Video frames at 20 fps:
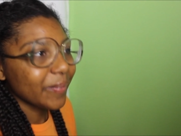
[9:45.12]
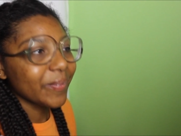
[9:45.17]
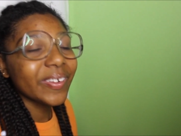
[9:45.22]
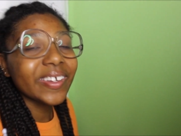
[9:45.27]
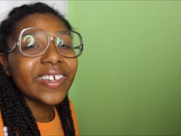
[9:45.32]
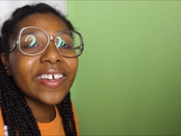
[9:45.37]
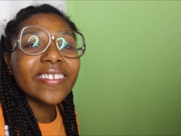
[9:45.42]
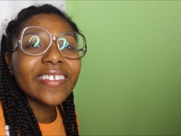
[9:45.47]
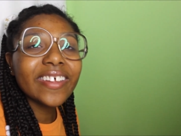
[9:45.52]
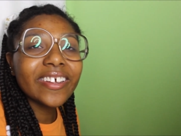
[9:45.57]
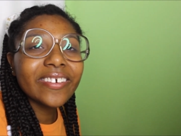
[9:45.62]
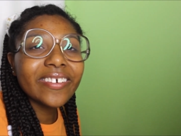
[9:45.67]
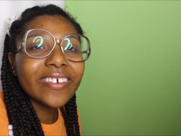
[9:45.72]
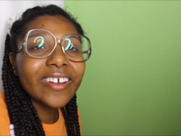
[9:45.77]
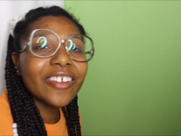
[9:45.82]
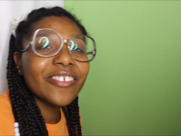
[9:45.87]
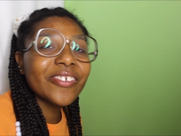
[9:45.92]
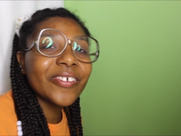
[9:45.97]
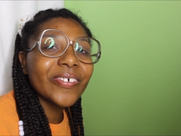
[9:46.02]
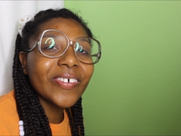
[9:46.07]
But yeah, thank you
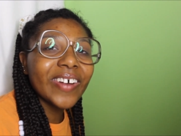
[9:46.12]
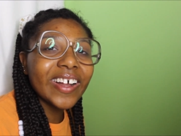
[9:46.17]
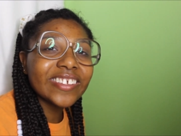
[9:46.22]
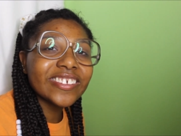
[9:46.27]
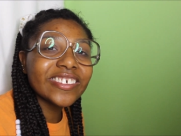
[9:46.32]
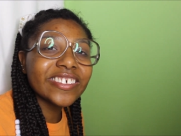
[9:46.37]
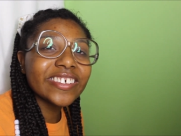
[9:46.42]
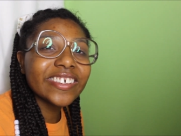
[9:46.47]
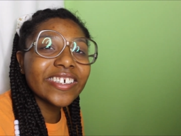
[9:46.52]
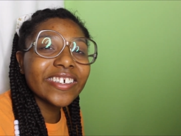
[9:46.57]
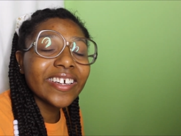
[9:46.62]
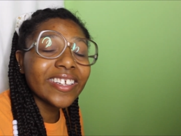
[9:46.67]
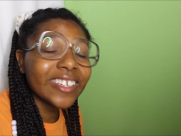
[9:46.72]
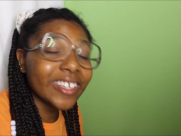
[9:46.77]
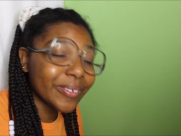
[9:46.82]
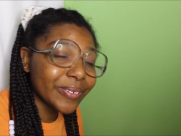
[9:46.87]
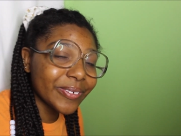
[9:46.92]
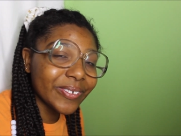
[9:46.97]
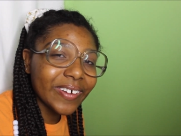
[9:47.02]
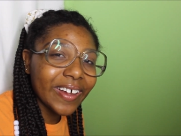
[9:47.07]
guys for watching. I
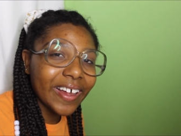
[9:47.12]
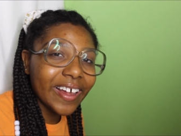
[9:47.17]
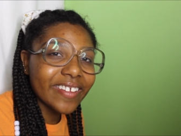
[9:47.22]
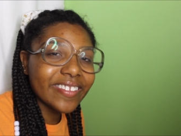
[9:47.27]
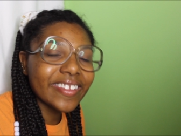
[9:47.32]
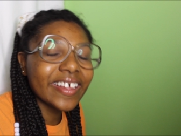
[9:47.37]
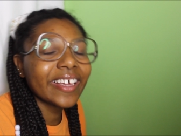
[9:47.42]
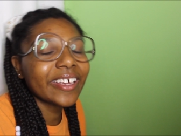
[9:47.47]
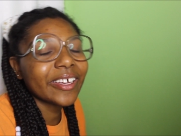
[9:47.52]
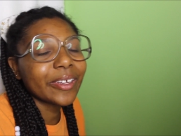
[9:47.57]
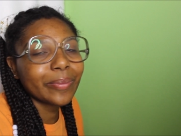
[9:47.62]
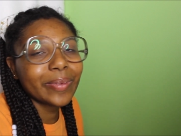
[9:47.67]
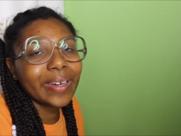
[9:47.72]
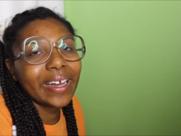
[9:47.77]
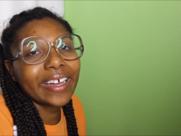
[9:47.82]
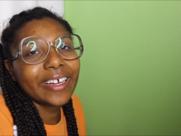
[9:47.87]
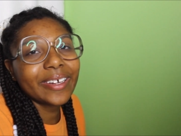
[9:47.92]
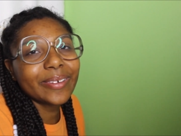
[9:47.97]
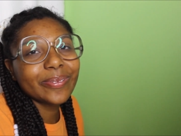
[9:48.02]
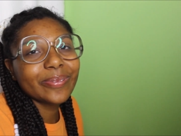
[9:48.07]
love you guys and
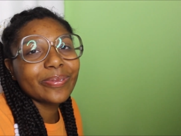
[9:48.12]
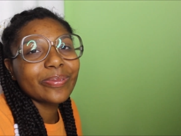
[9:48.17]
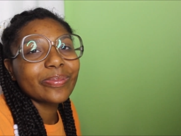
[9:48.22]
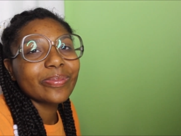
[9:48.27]
goodbye.